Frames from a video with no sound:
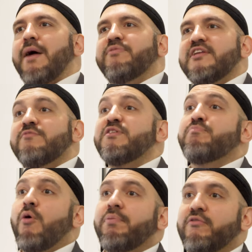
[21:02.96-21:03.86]
capitalism is
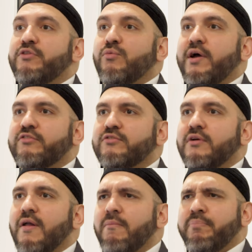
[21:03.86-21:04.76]
popular in the
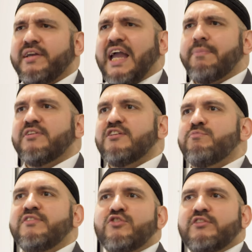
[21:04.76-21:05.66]
West. But
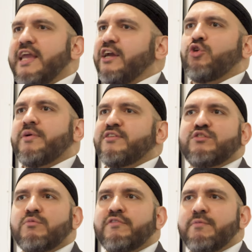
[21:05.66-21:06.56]
capitalism is just the economic
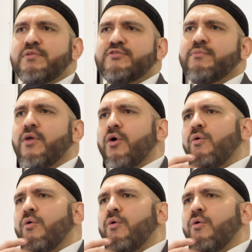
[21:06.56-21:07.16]
system of liberalism.